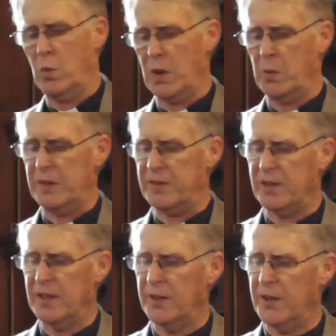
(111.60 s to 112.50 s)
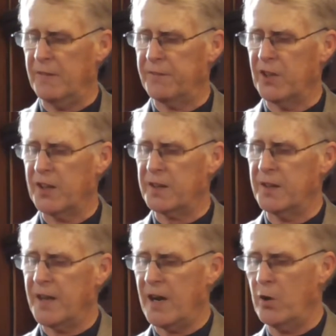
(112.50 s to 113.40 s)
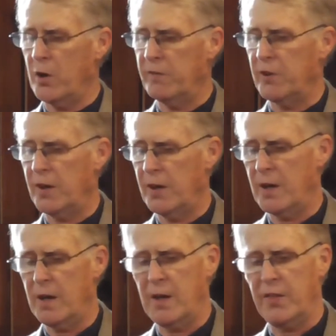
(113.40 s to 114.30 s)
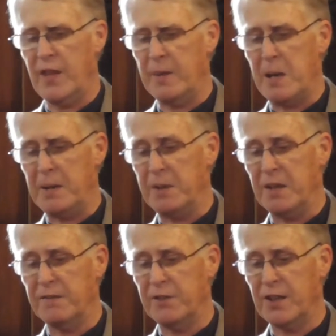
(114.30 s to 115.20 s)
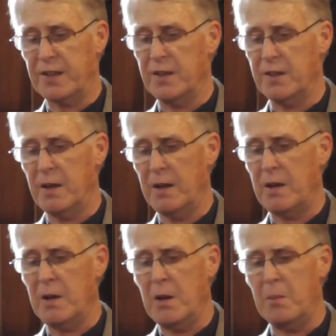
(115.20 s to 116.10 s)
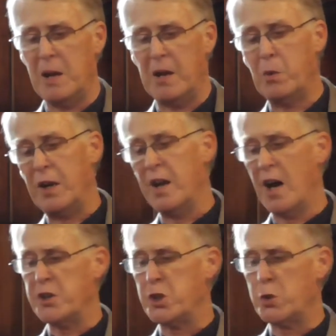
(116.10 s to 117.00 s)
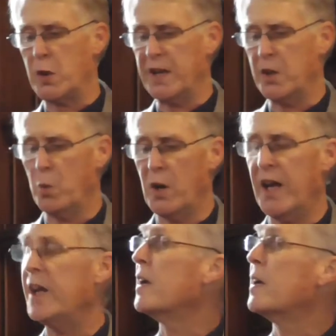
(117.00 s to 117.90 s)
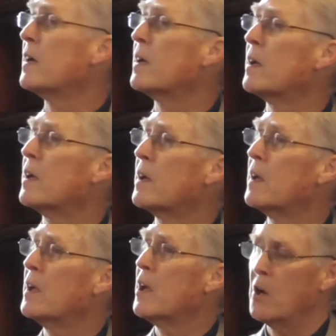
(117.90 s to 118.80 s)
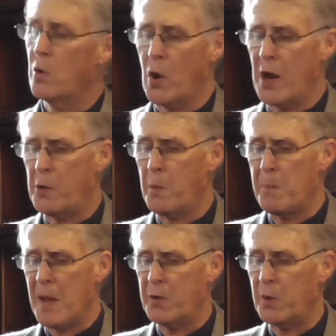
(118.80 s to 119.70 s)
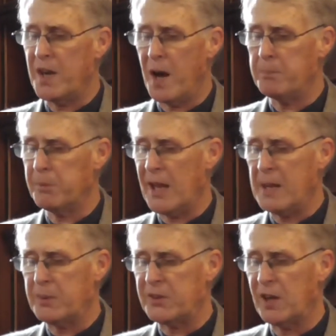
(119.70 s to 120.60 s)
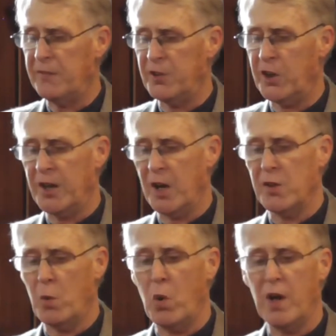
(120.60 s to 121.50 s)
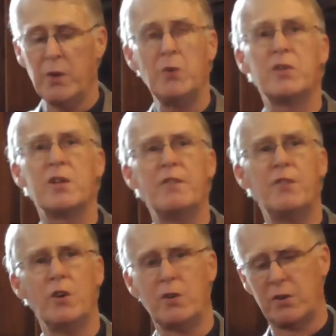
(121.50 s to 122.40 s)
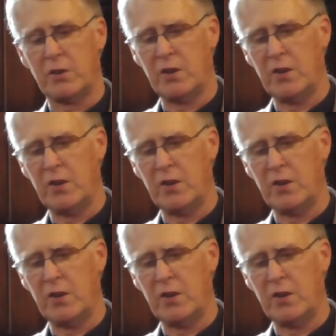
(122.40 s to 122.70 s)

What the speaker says: When we see the afflicted, however they may be afflicted, may we not shrink away. May we not blame suffering on the one who suffers.